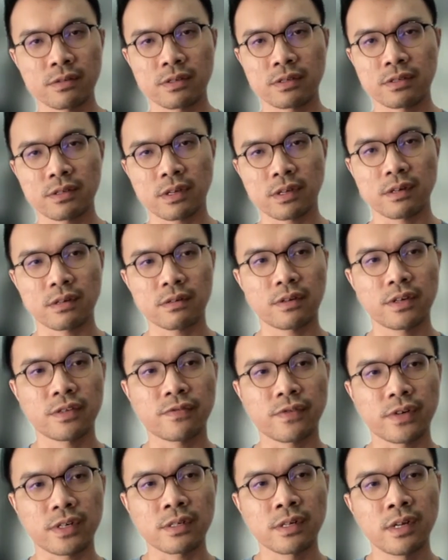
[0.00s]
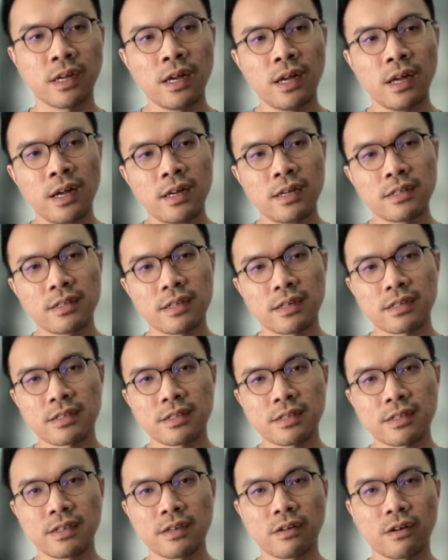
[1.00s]
who's Chris Feng, the
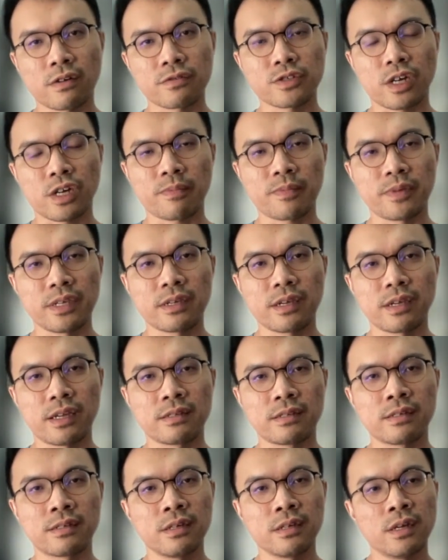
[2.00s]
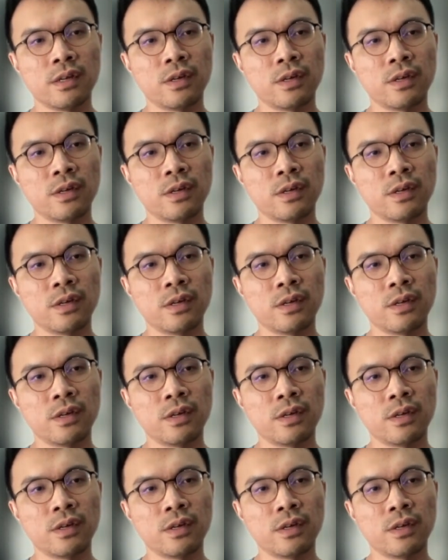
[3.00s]
CEO of Shopee. And